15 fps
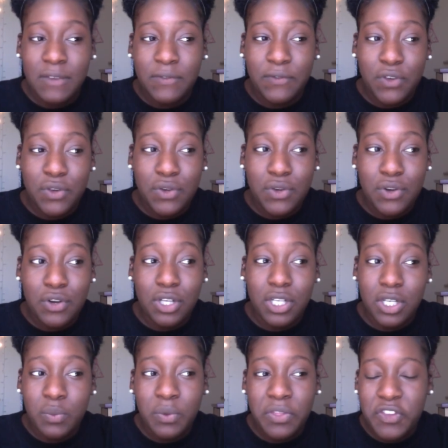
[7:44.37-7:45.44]
If you're
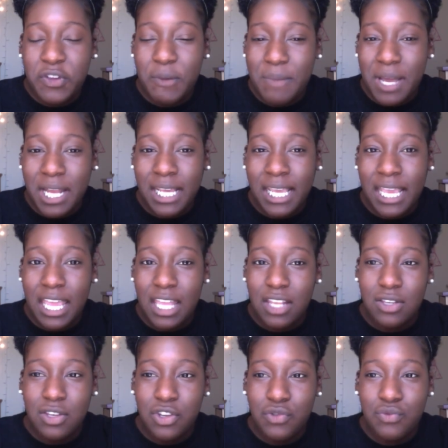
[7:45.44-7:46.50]
good with your money
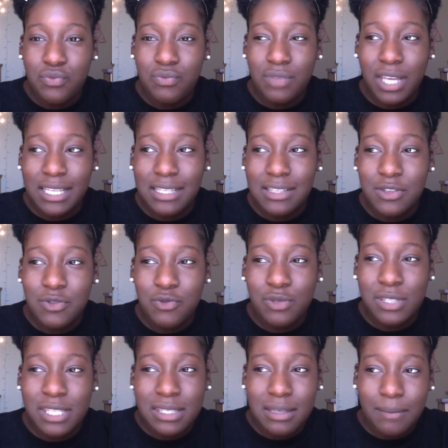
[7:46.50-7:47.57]
and you
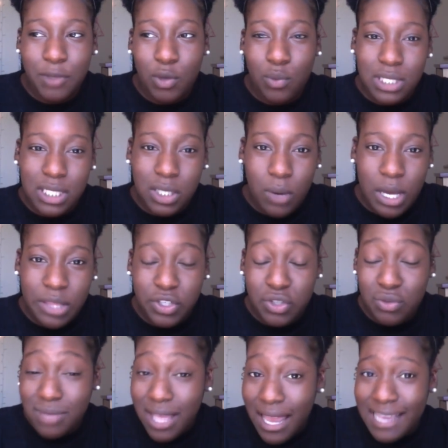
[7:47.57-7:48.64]
see something once in a while that
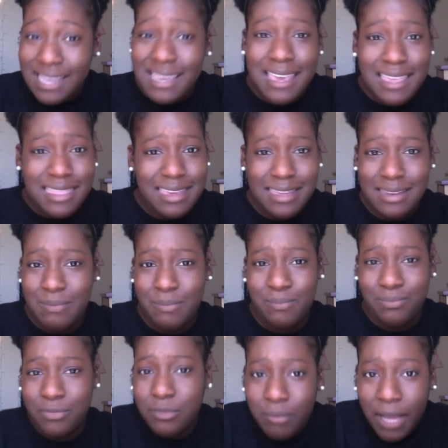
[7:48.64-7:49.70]
you like, then
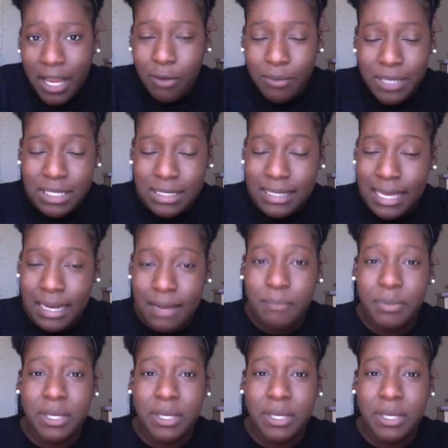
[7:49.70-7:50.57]
by all means get it.